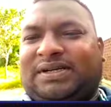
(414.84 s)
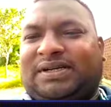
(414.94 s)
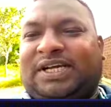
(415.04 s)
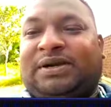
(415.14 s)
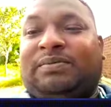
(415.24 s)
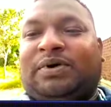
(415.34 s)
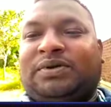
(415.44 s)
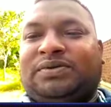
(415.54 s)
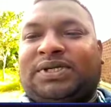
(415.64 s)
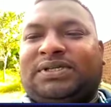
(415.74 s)
It
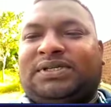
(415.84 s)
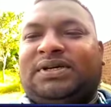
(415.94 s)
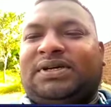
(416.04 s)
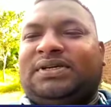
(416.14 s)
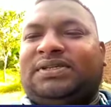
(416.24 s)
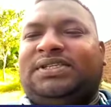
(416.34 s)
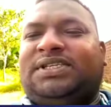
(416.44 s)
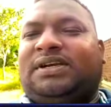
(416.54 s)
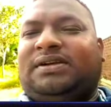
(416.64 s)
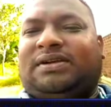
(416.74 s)
produces
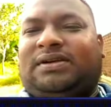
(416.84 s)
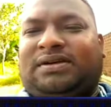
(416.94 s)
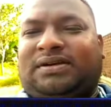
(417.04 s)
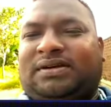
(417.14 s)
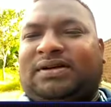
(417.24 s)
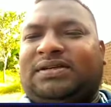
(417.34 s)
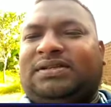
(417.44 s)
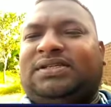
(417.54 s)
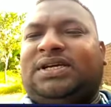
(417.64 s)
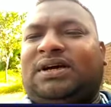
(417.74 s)
chan,
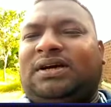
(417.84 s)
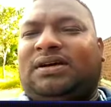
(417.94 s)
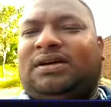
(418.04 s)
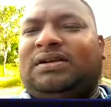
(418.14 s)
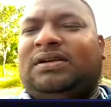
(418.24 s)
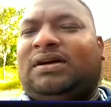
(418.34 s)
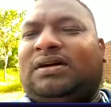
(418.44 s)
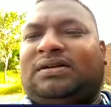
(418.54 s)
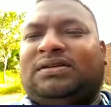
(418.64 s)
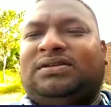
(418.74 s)
ch, na,
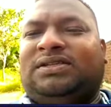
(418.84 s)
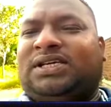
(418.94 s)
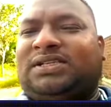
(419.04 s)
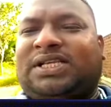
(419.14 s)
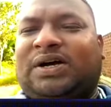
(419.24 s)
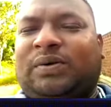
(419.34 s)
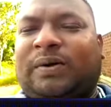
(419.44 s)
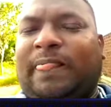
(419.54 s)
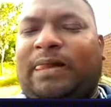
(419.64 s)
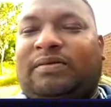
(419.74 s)
chan sound.
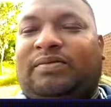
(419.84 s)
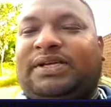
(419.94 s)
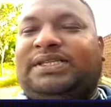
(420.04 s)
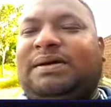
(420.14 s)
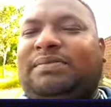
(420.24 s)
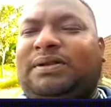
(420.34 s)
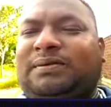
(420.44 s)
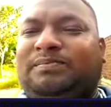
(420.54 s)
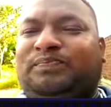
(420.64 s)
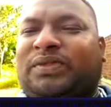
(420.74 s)
For example,
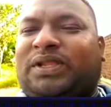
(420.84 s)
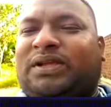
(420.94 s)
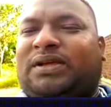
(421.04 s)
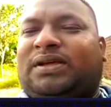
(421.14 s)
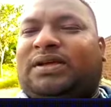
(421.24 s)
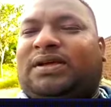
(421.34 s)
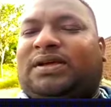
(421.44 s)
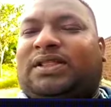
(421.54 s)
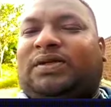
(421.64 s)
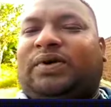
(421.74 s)

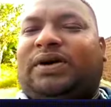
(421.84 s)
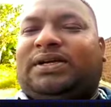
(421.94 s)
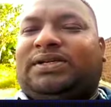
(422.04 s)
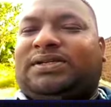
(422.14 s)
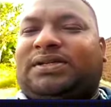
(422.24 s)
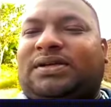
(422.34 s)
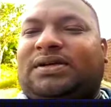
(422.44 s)
the word is